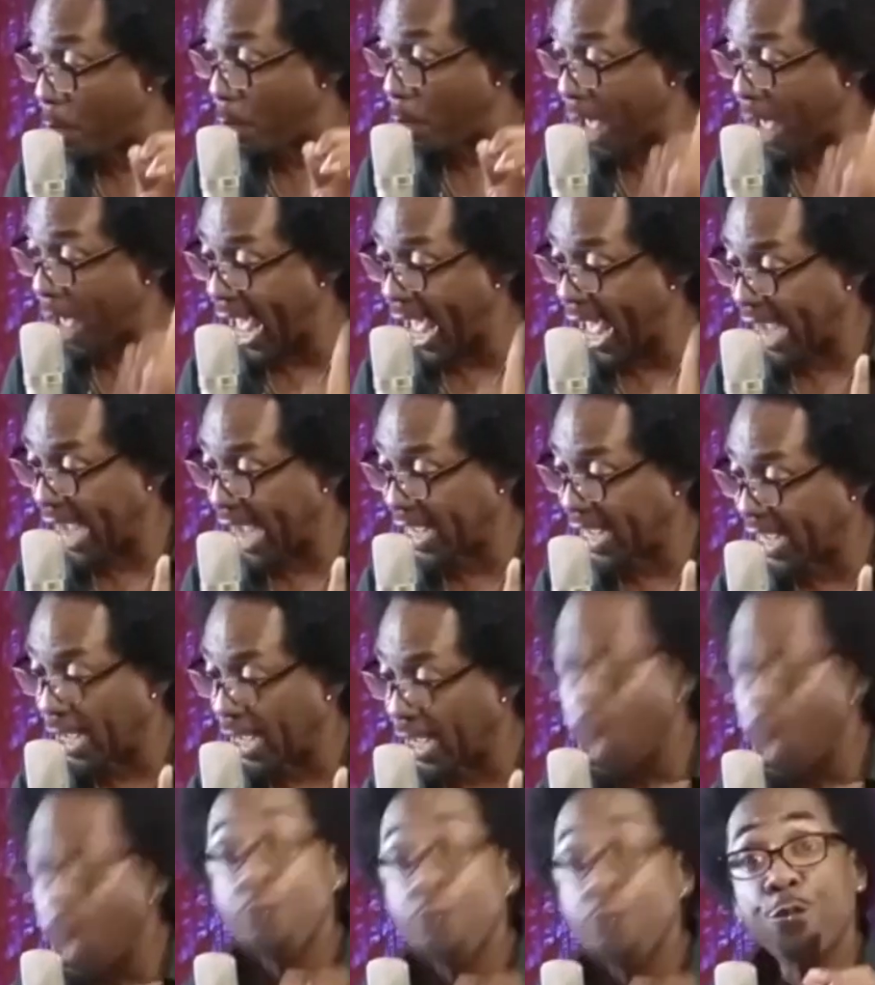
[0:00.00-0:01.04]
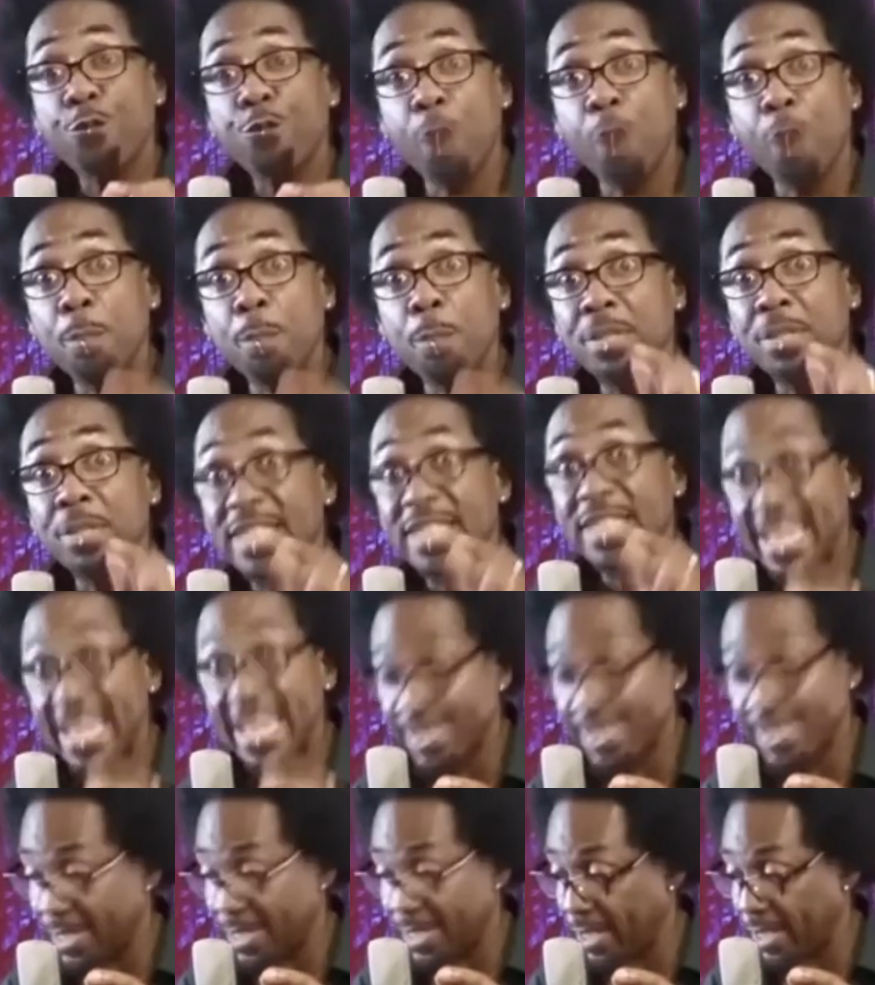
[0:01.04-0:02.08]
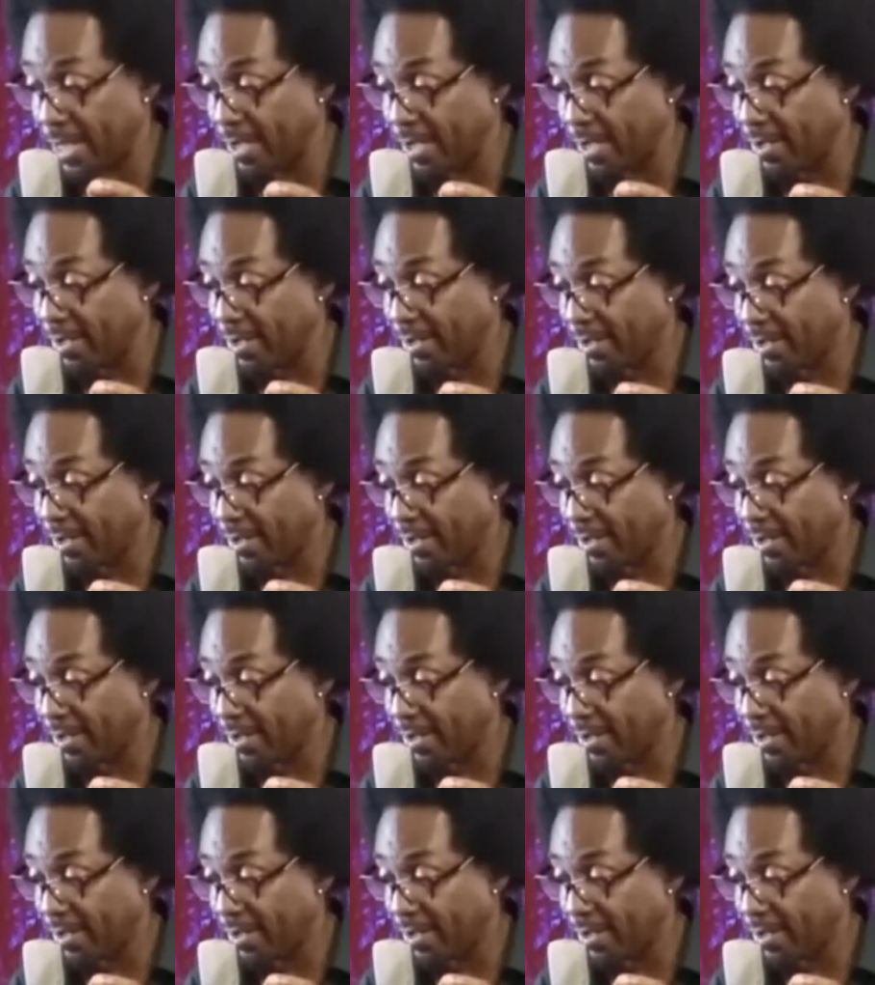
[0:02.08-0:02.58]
back from destiny,